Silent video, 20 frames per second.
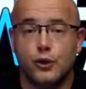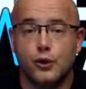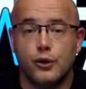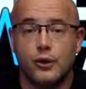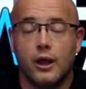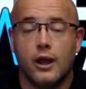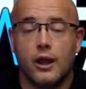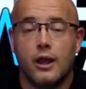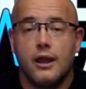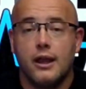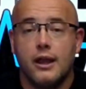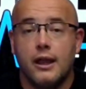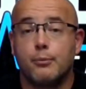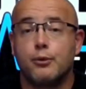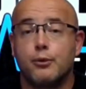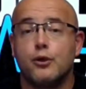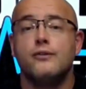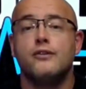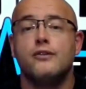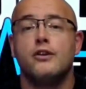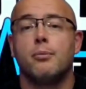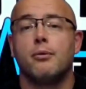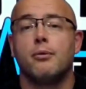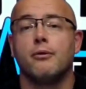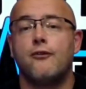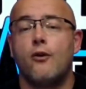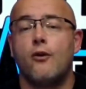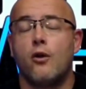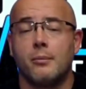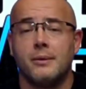to improve your
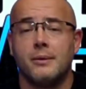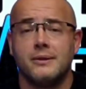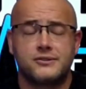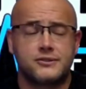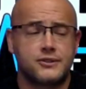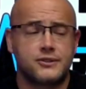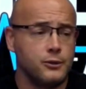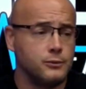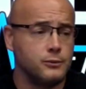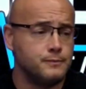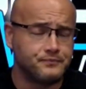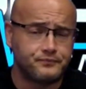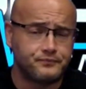performance to